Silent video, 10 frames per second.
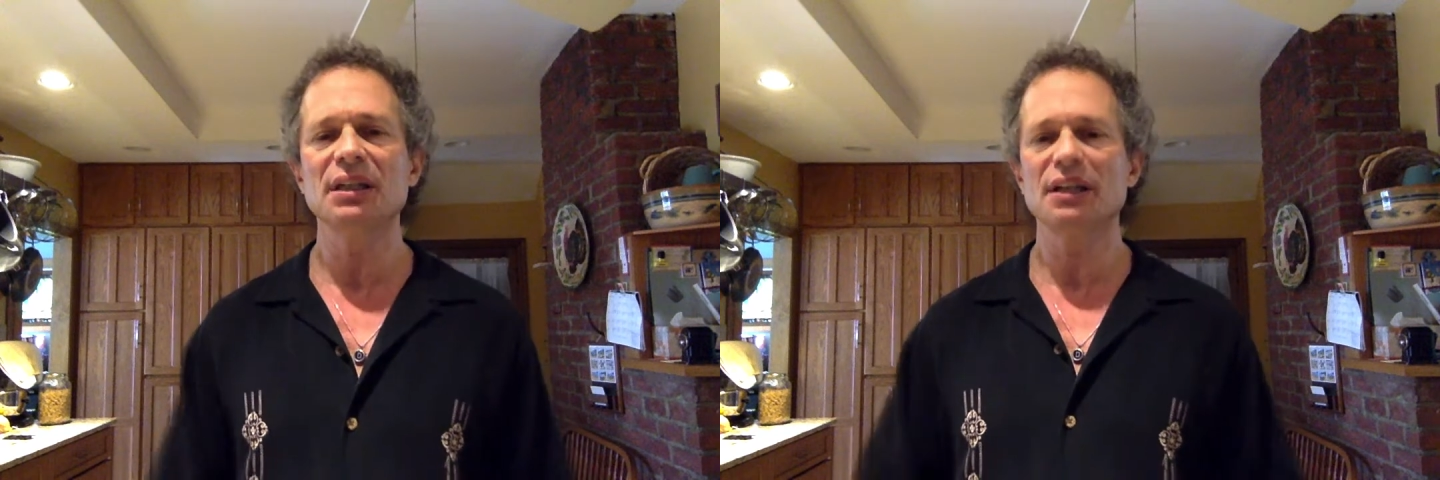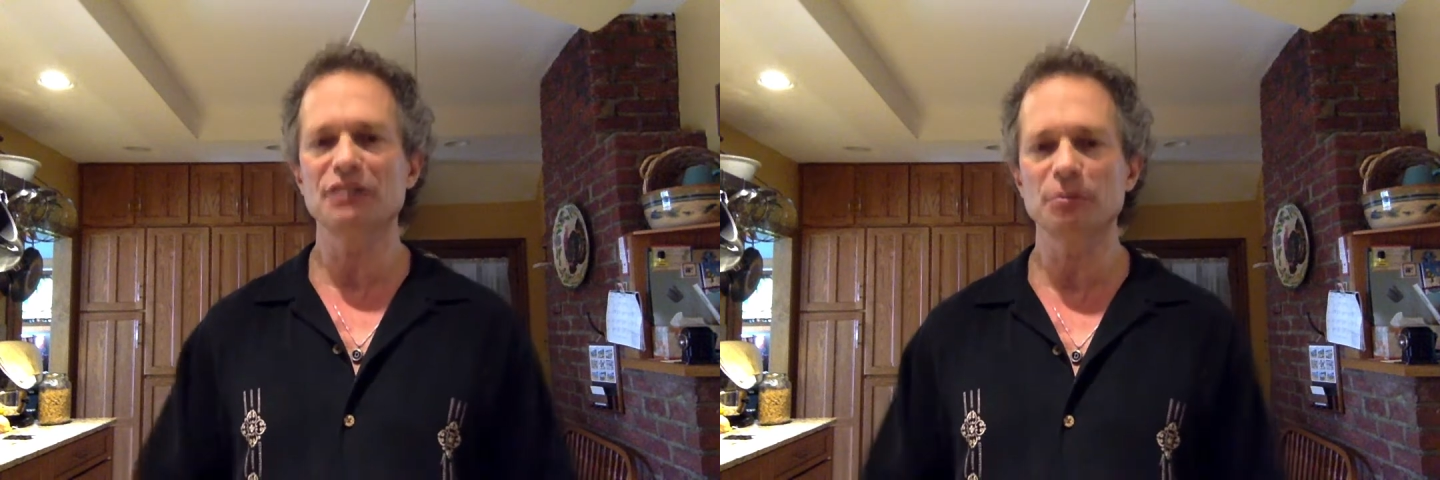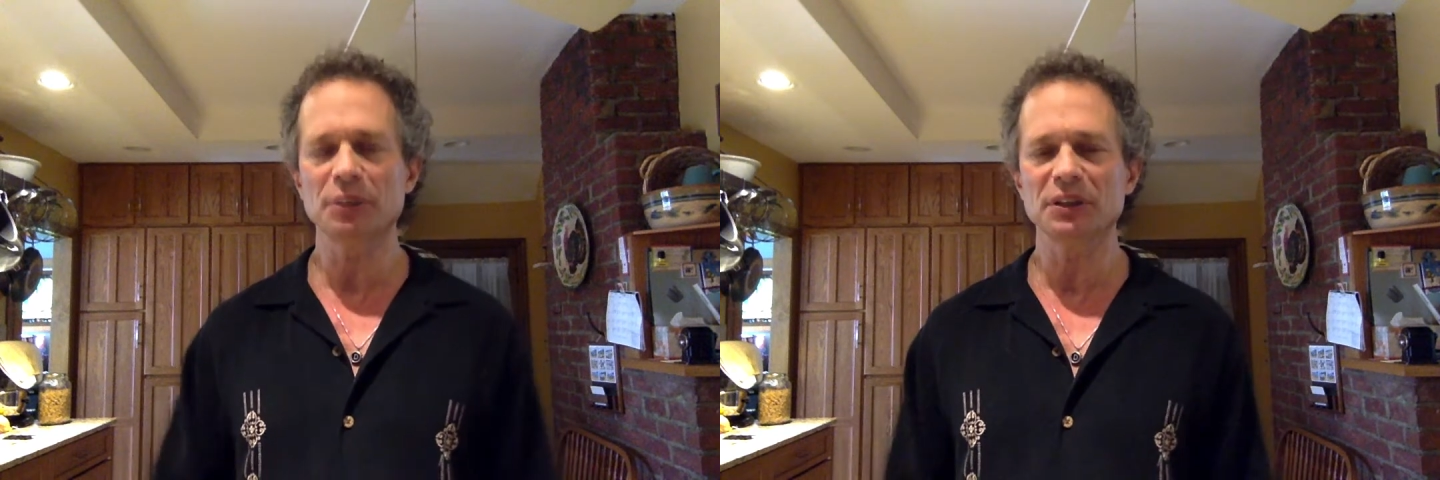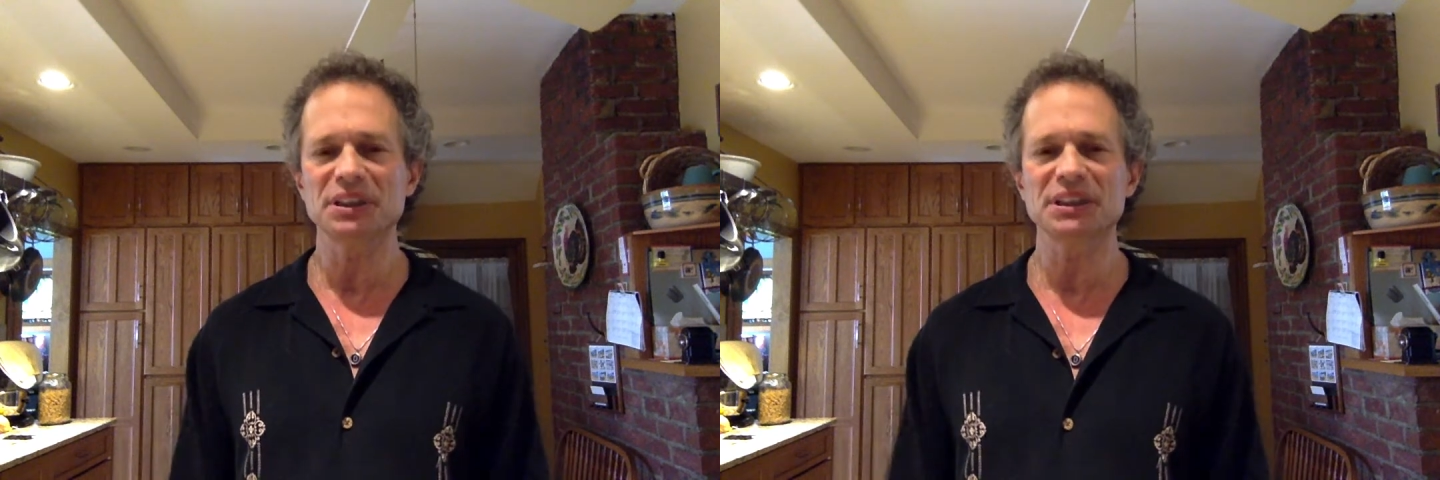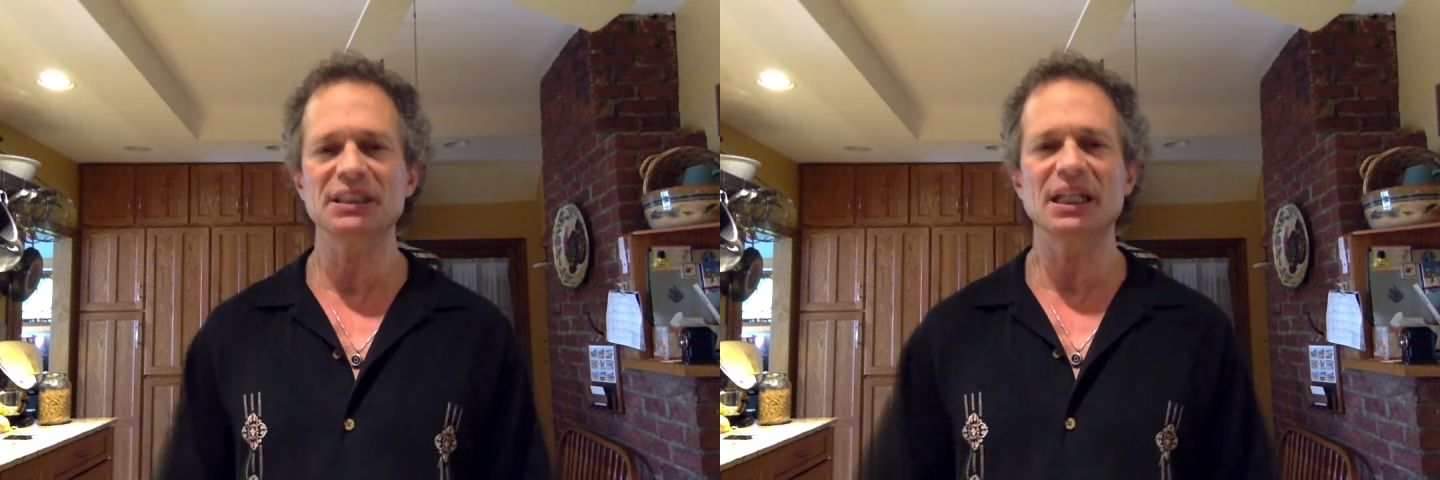of the
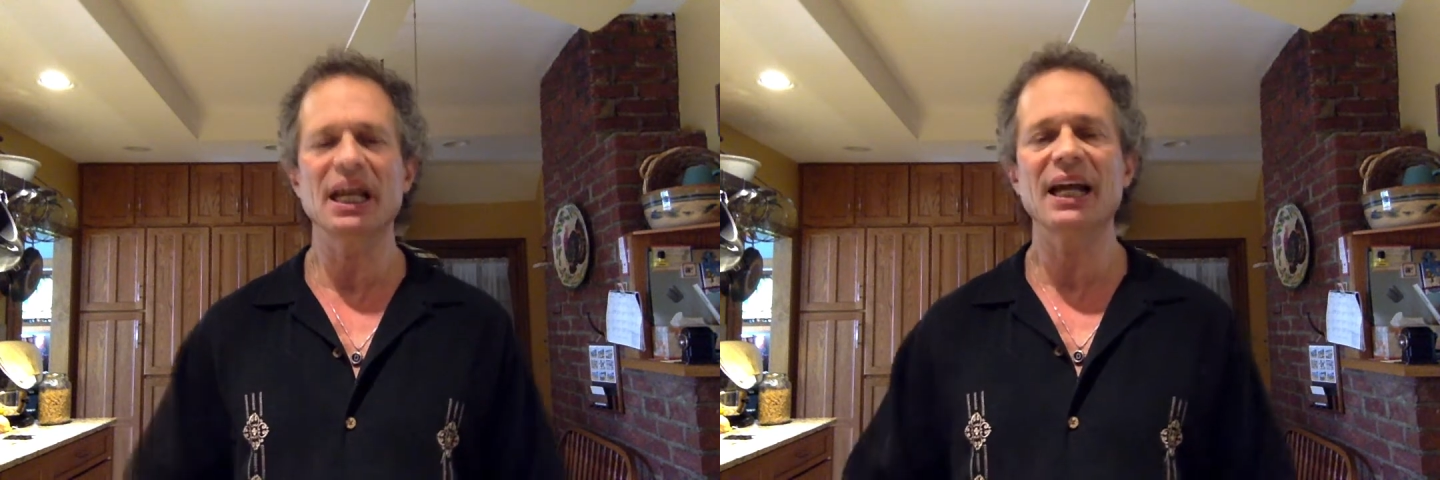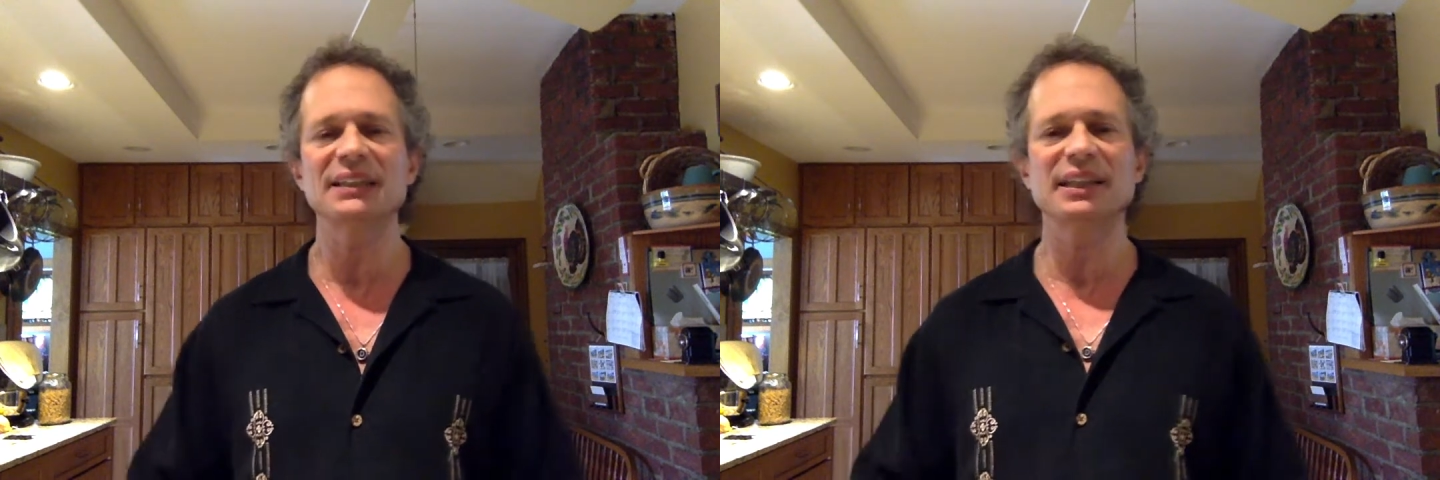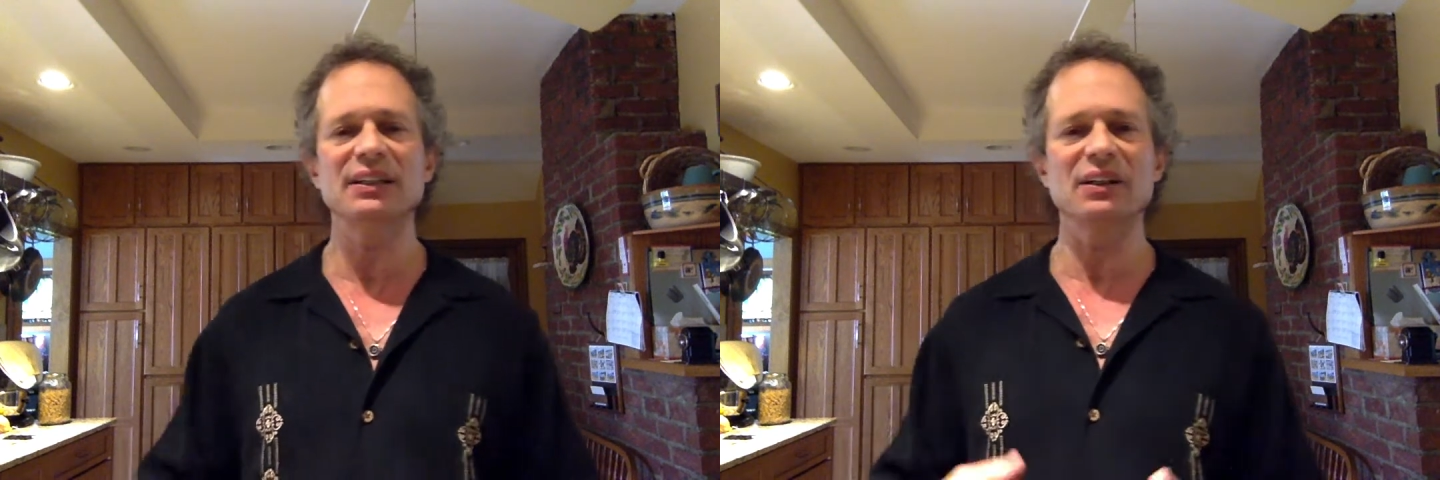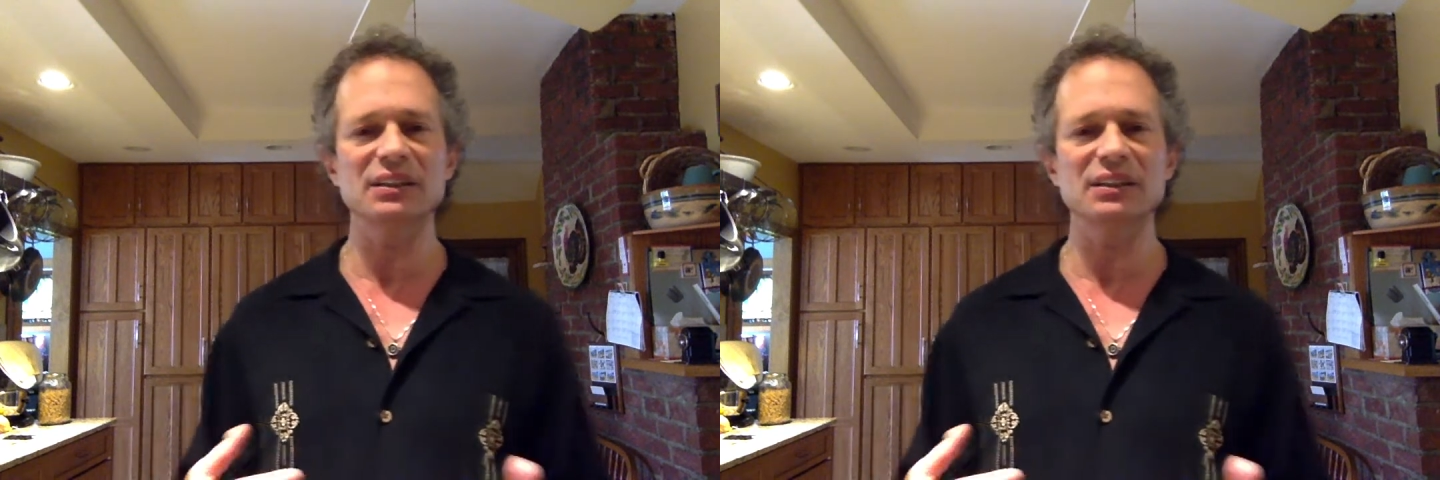person as they are